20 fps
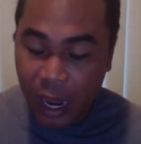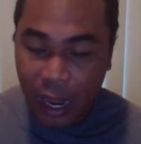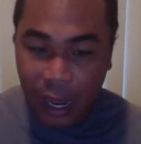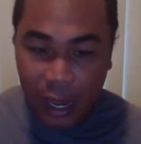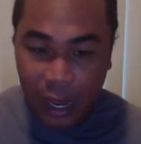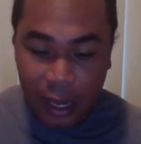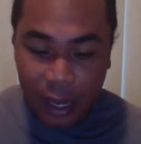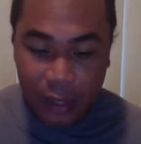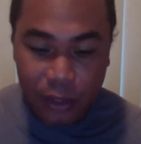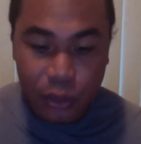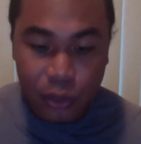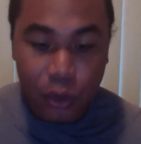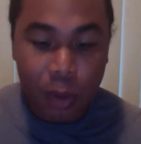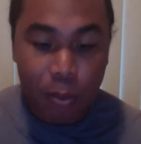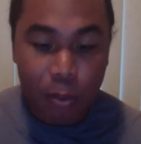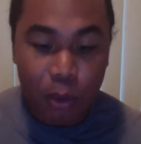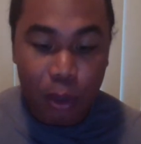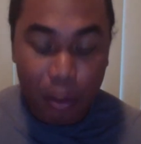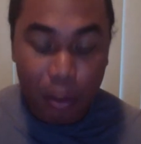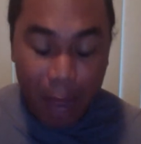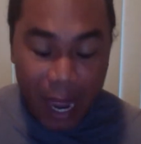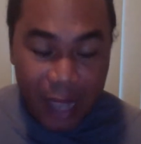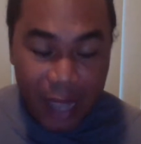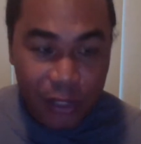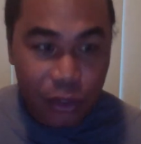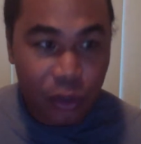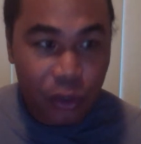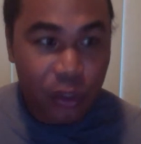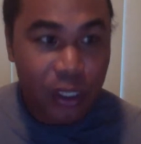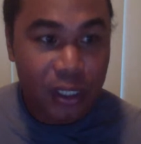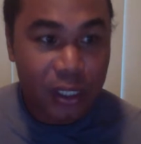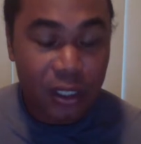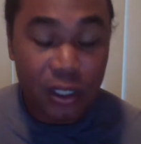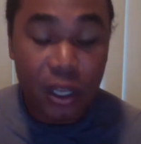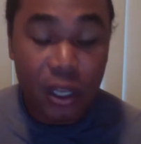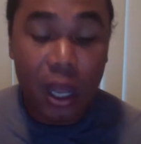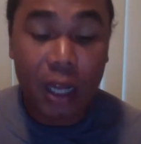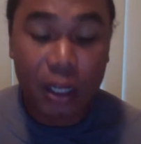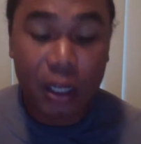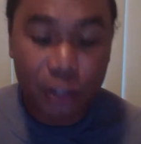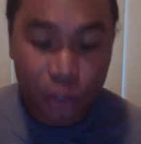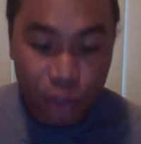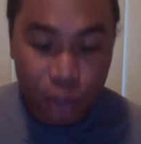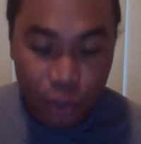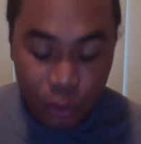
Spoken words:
And so I'm going to pass on this knowledge